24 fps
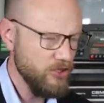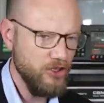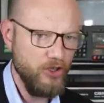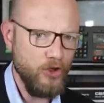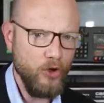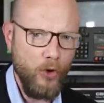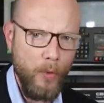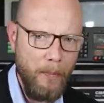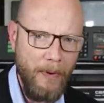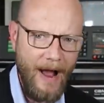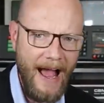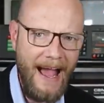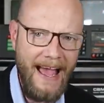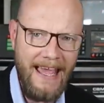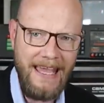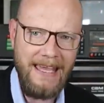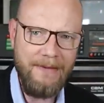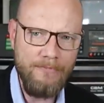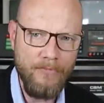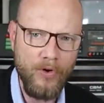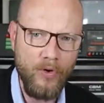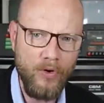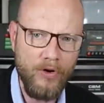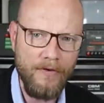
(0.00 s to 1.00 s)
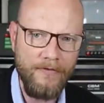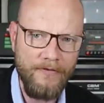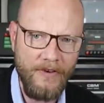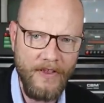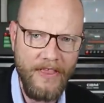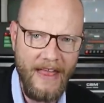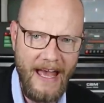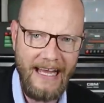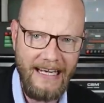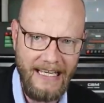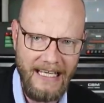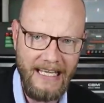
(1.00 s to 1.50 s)
You'll pay more
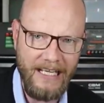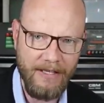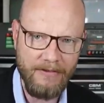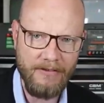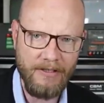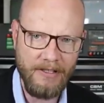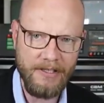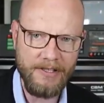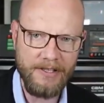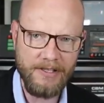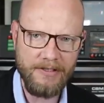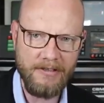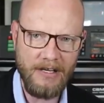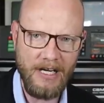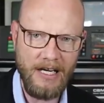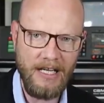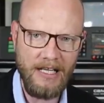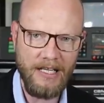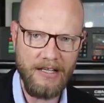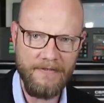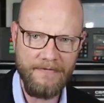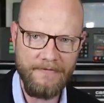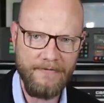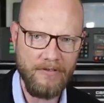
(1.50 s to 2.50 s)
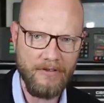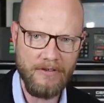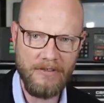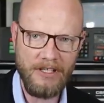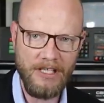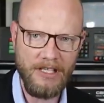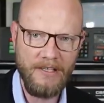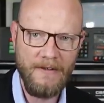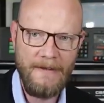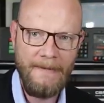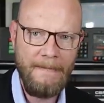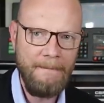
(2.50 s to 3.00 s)
for that here in Australia
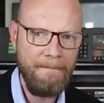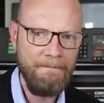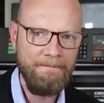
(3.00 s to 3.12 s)
for a